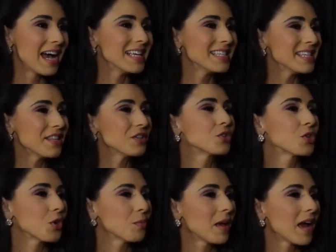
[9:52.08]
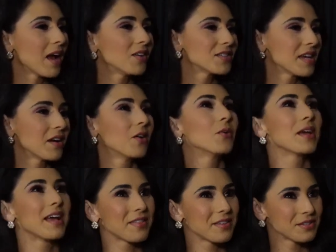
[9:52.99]
I say the term, I'll say, oh
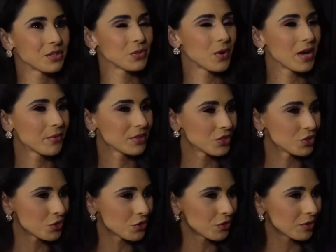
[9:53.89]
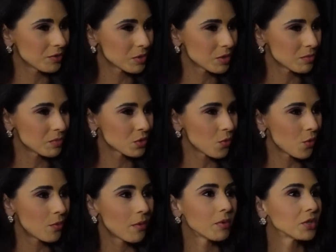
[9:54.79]
yeah, this is why I went to journalism school,
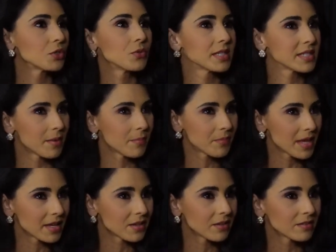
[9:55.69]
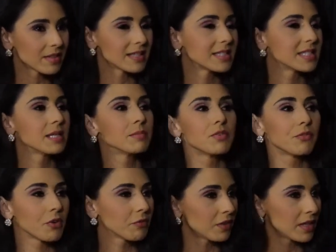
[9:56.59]
when we're doing something that seems
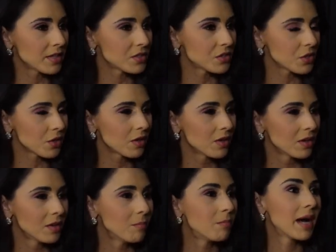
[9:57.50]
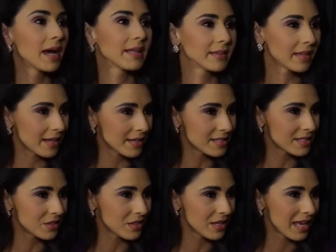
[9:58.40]
frivolous or
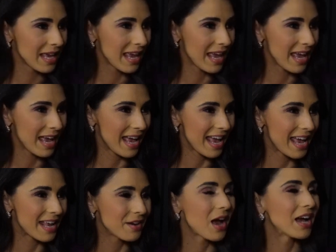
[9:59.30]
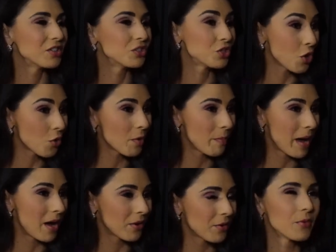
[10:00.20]
mindless. And I joke
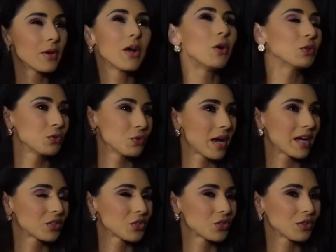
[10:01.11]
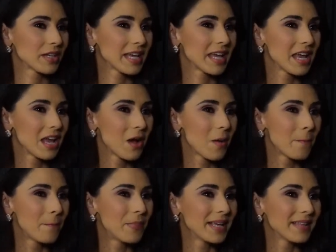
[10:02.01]
about it. We all do, actually.
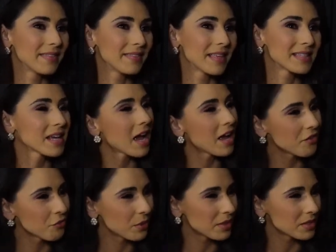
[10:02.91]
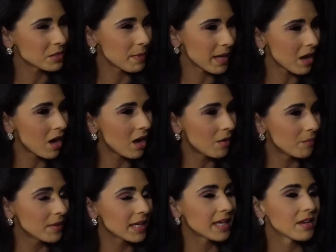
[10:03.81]
But that's kind of what it's
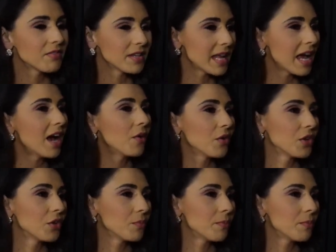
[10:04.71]
become. Like, even now, you